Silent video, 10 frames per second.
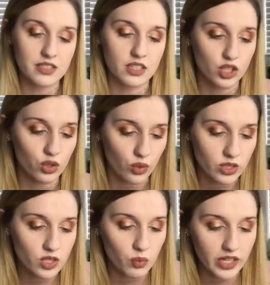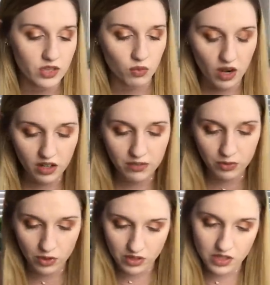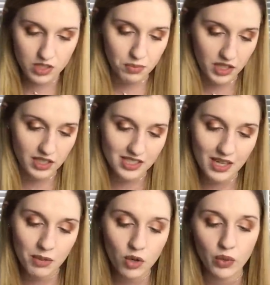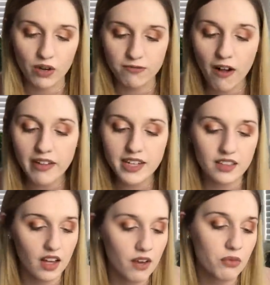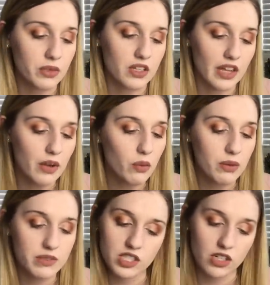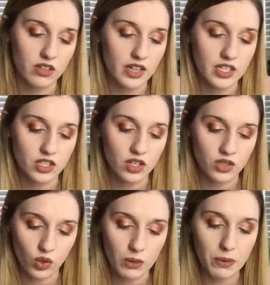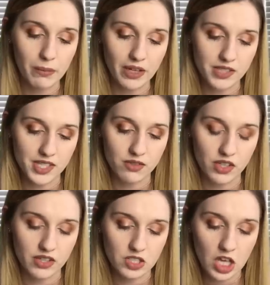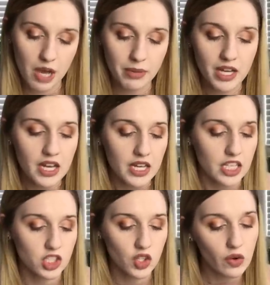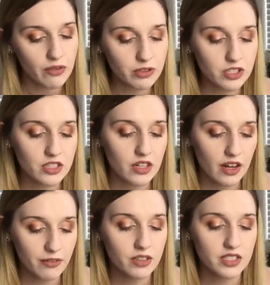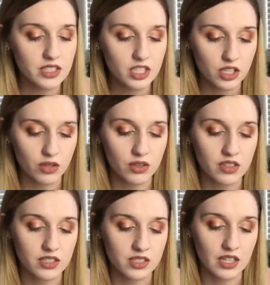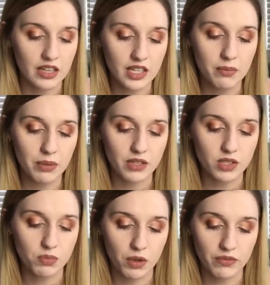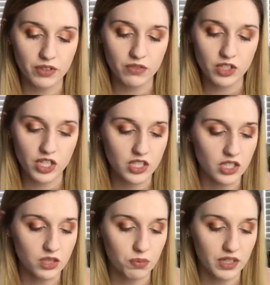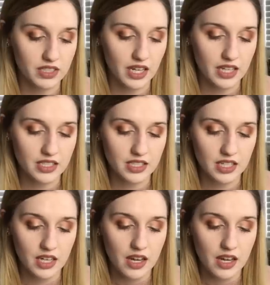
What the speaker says: is such a gorgeous way to rock florals this spring and summer. We are falling in love with the lightweight material and adorable bell sleeves on this top. It's so effortlessly cute. This delicate blouse is perfect for changing spring days.